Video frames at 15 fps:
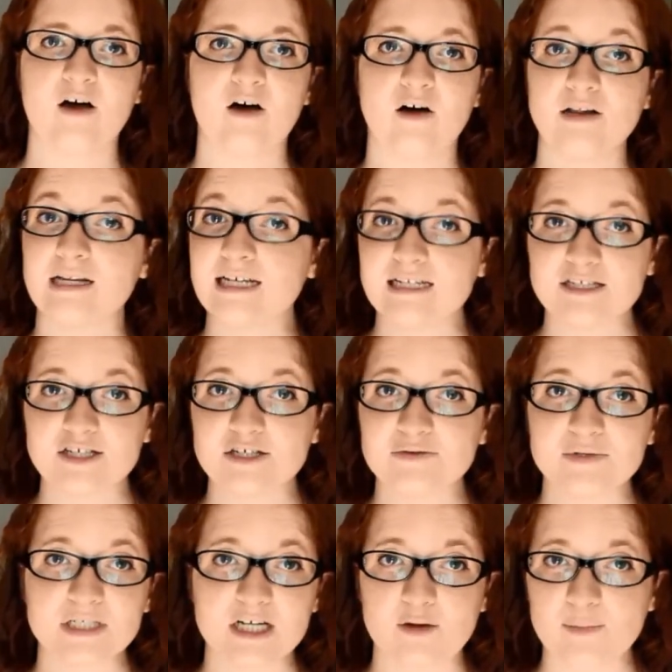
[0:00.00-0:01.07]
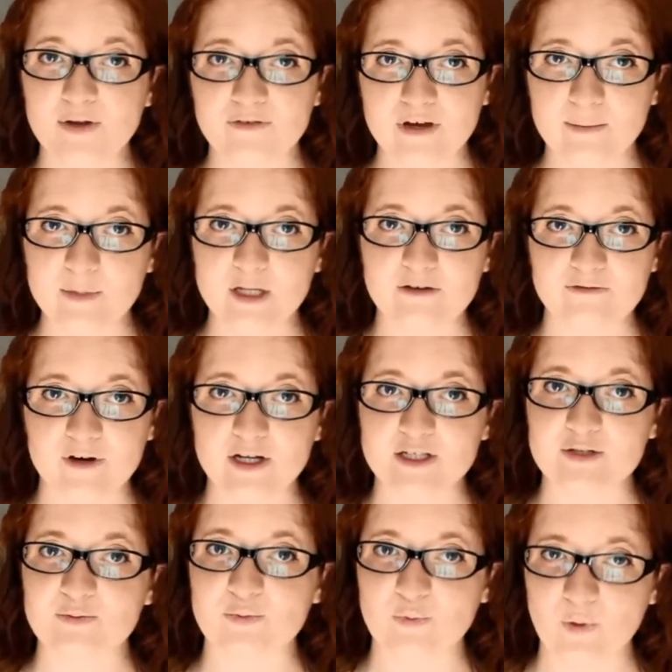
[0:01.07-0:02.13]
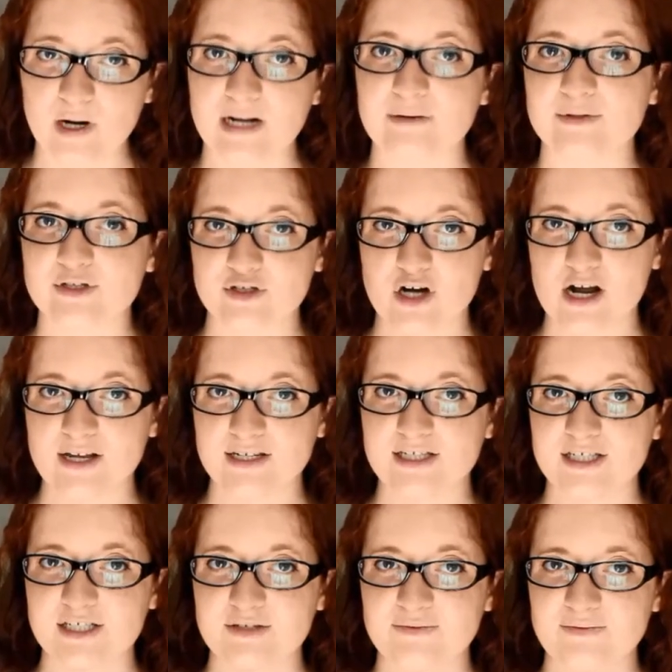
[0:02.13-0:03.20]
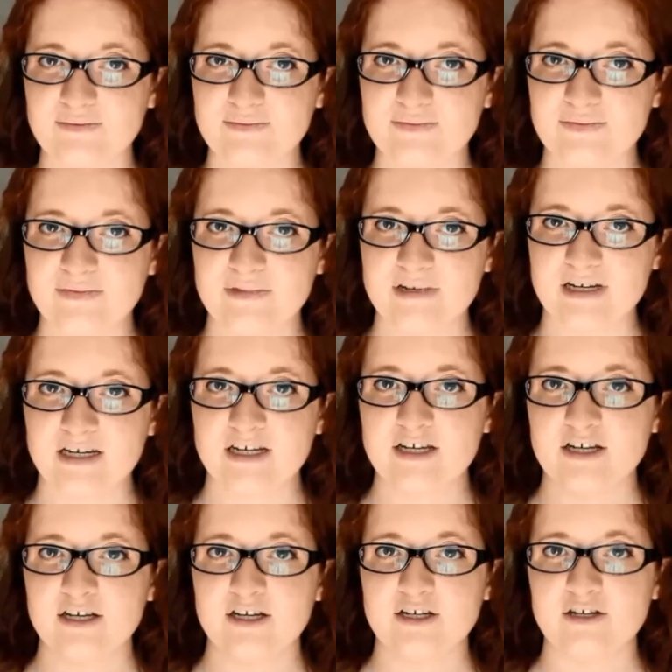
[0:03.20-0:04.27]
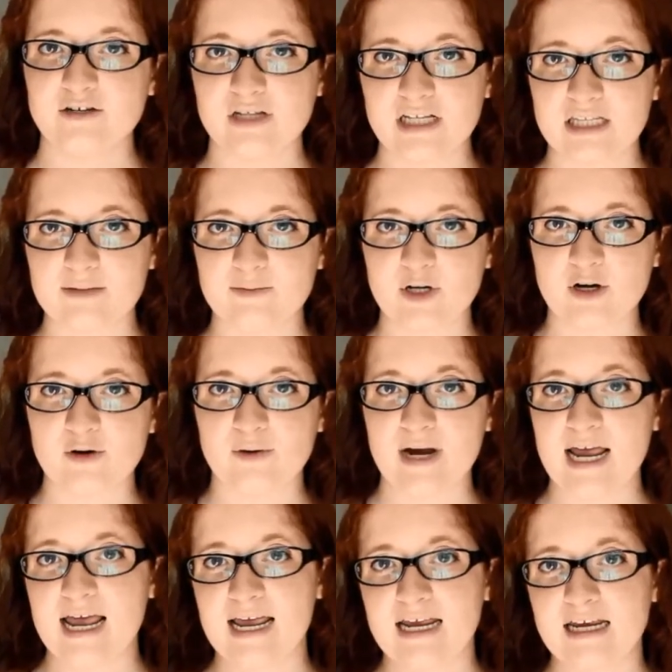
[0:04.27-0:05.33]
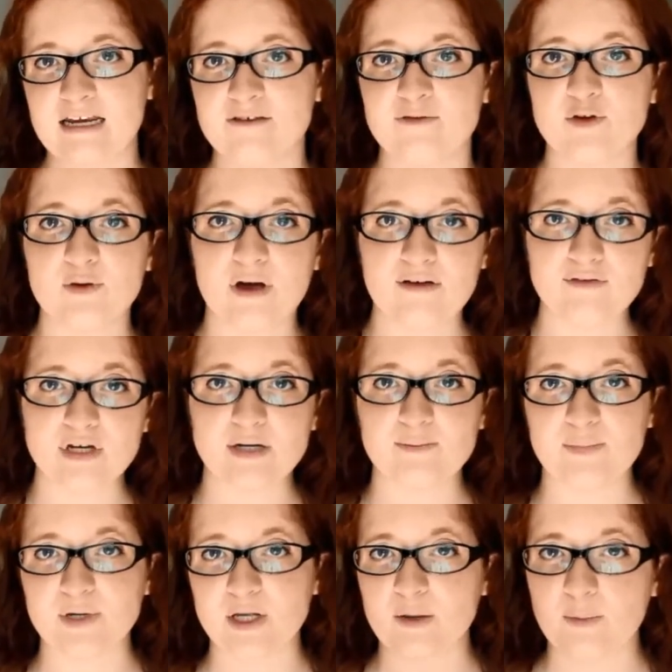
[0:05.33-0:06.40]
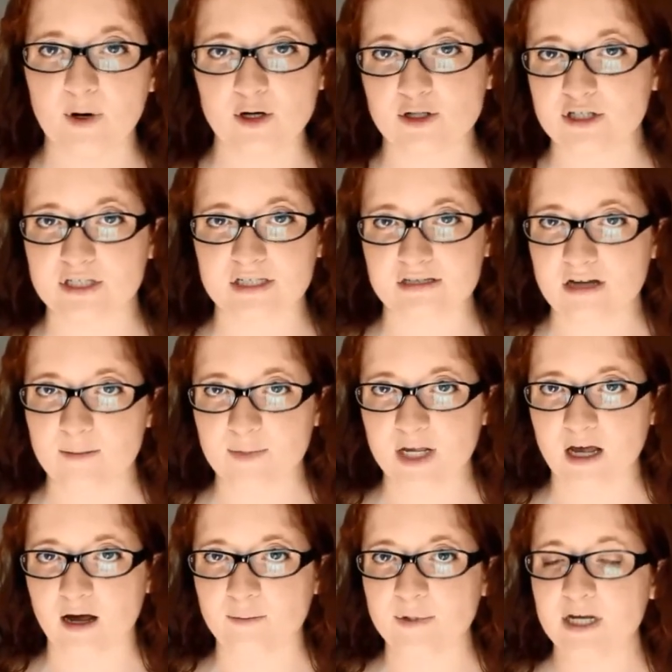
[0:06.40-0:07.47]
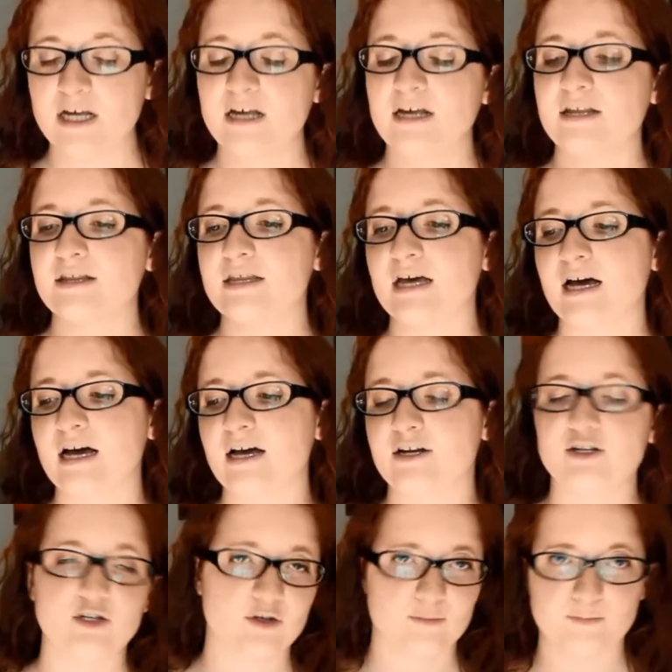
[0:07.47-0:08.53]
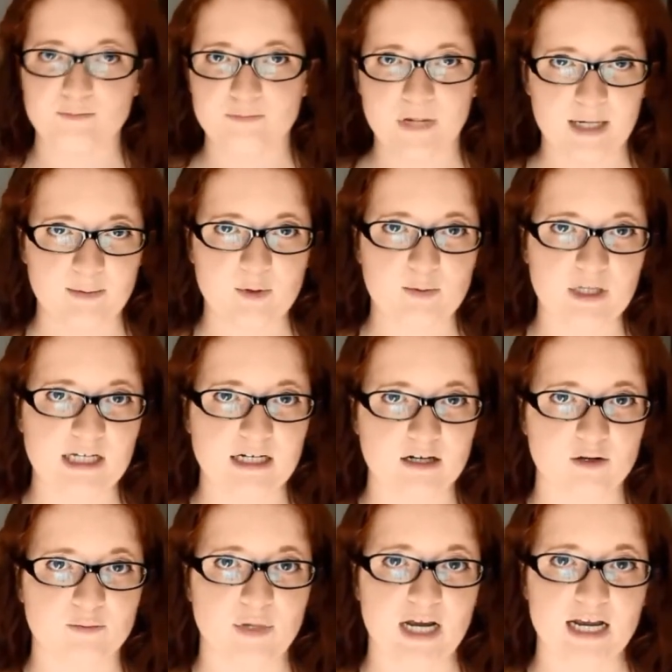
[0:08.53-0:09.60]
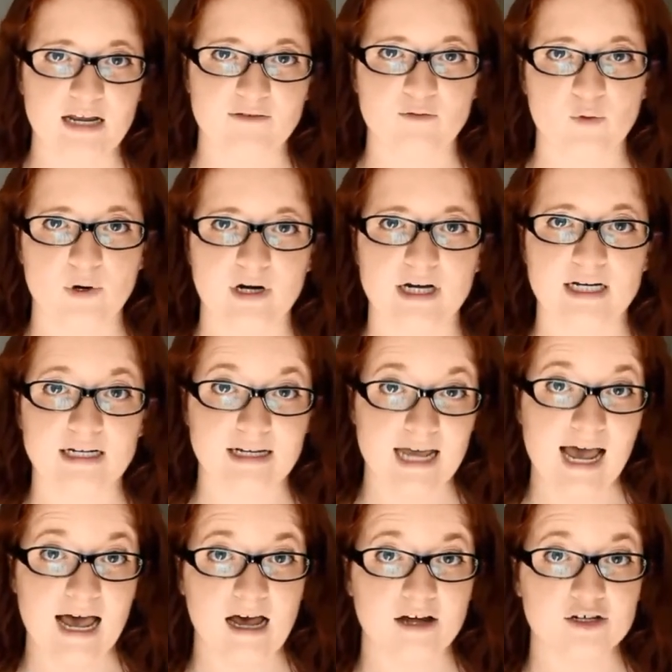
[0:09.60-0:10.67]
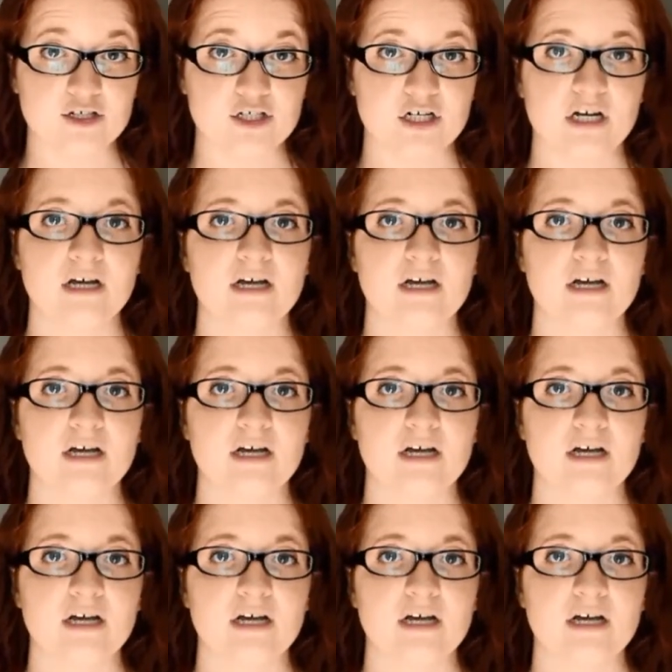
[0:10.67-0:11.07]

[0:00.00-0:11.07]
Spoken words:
all I had to do was tell my family and friends what I was trying to do. You let them know, hey, if you have any big purchases coming up that you're maybe planning on paying for in cash,